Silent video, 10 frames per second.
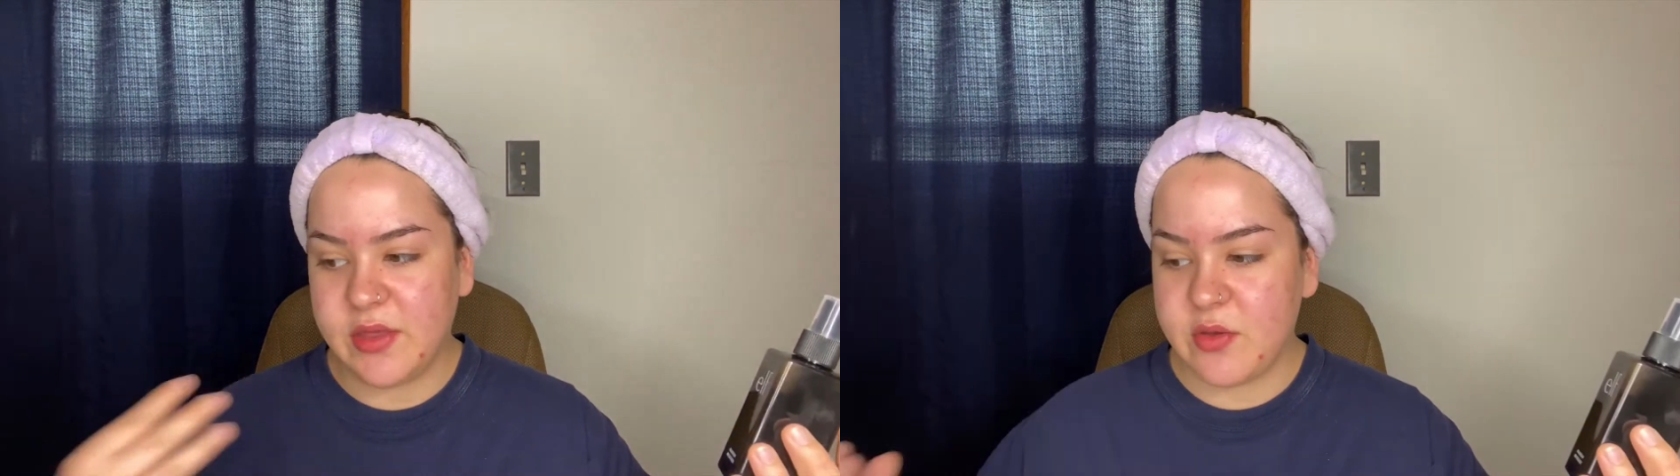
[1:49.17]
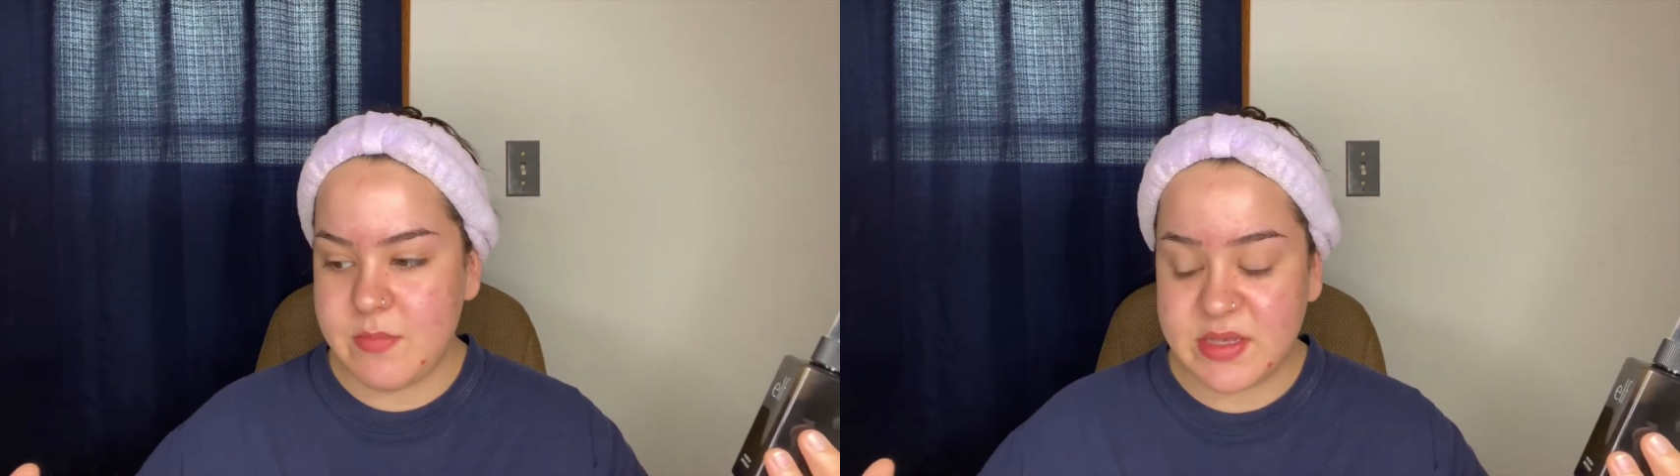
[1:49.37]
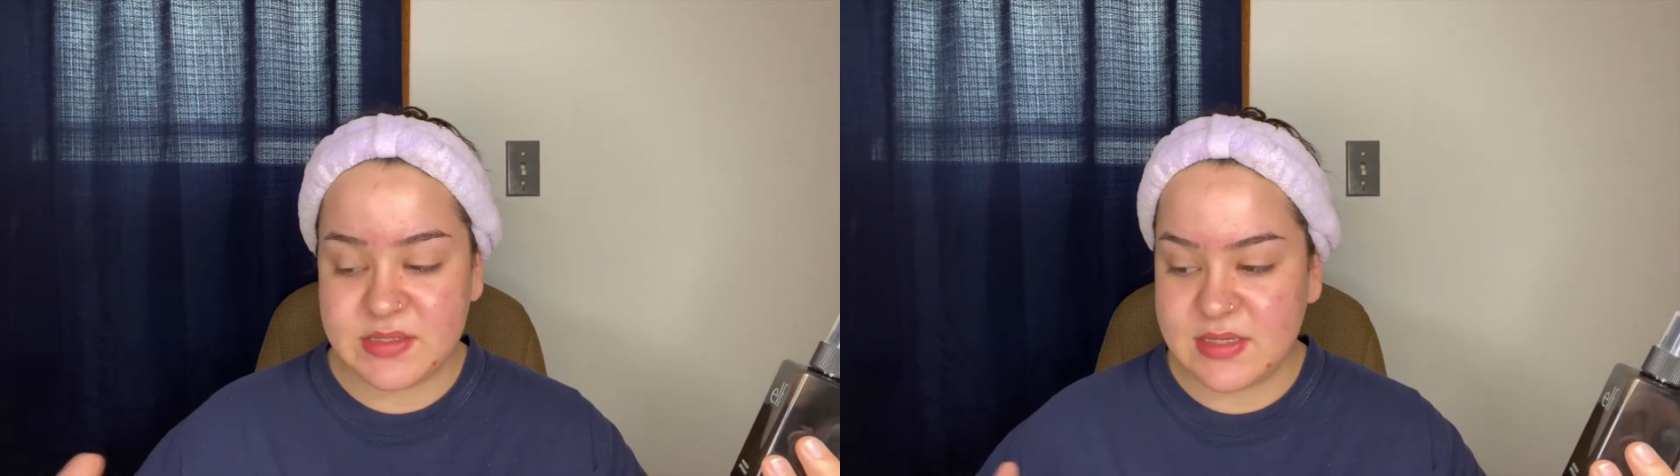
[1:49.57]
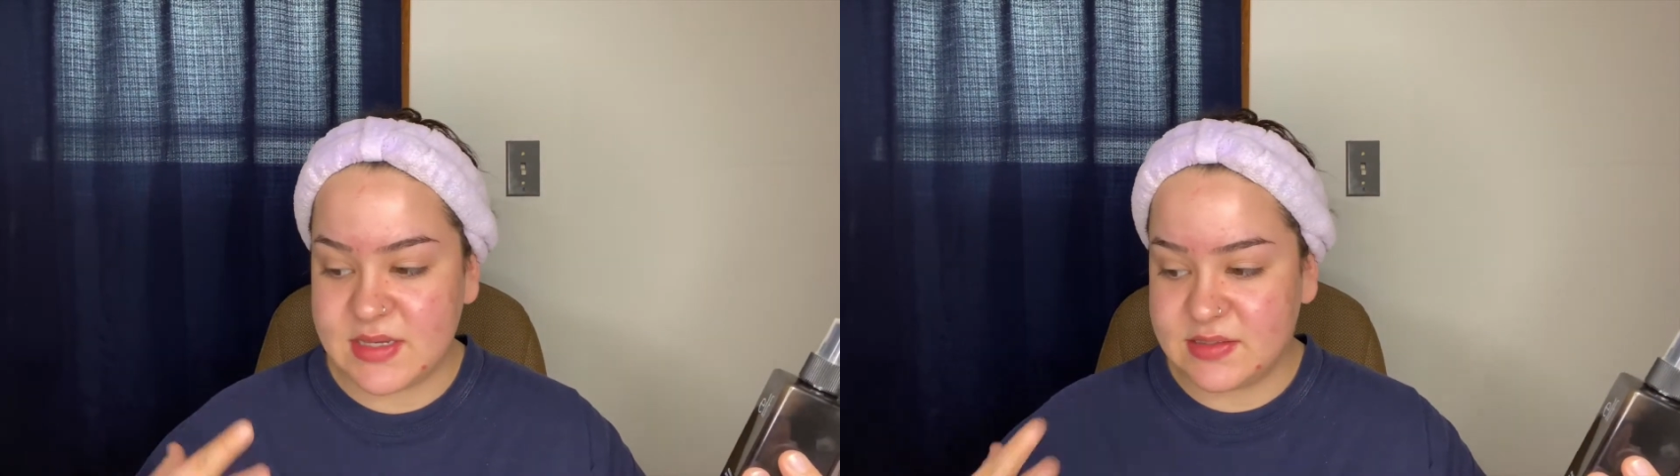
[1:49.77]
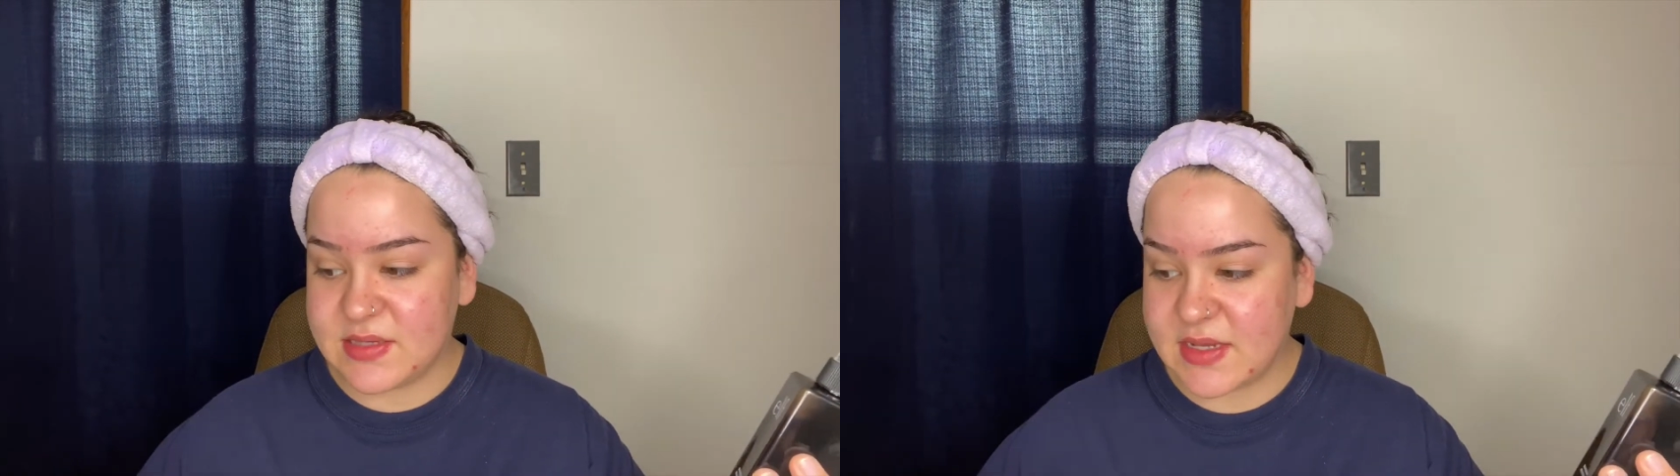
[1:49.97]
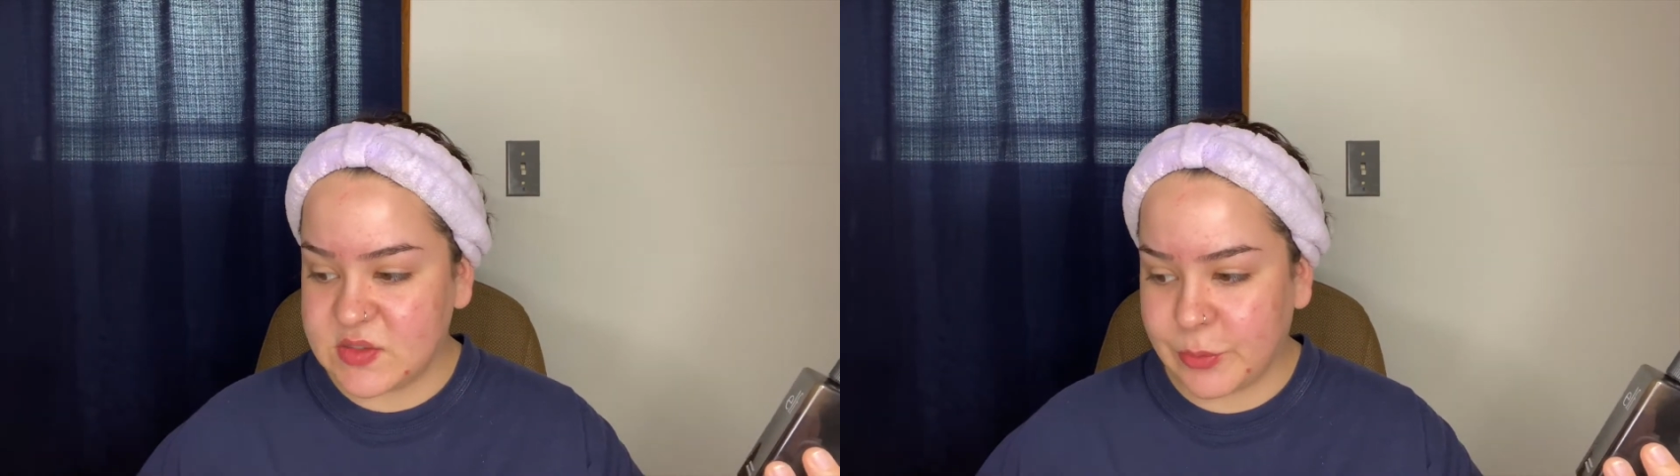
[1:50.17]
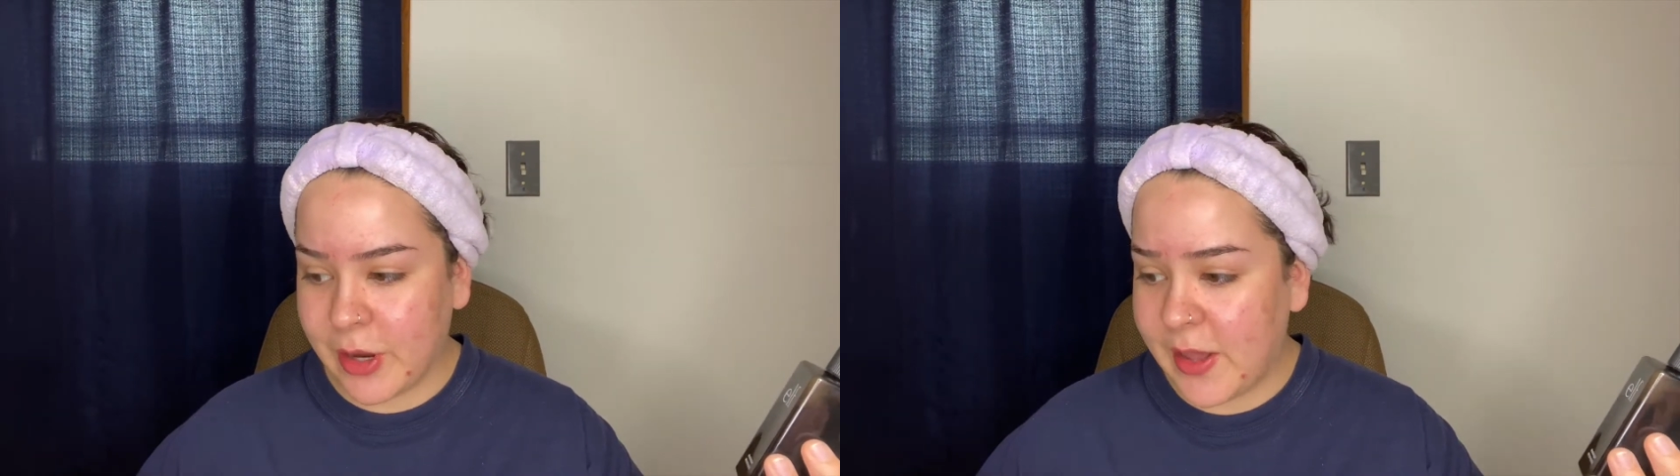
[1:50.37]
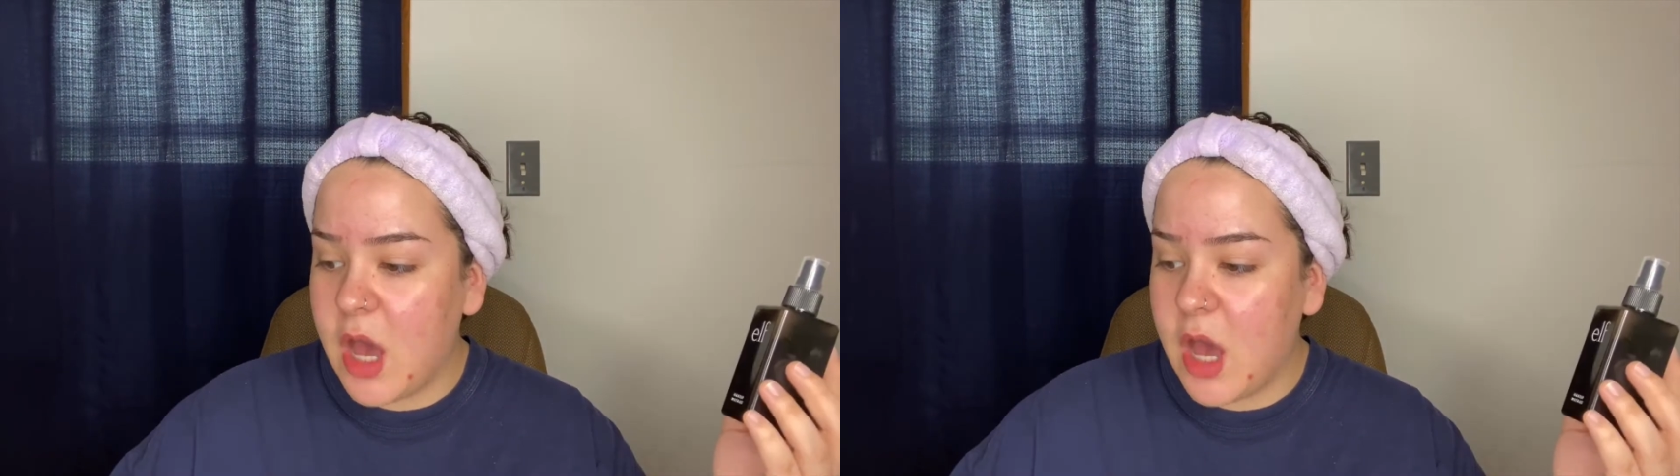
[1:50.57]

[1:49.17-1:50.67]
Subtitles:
the mist and set spray.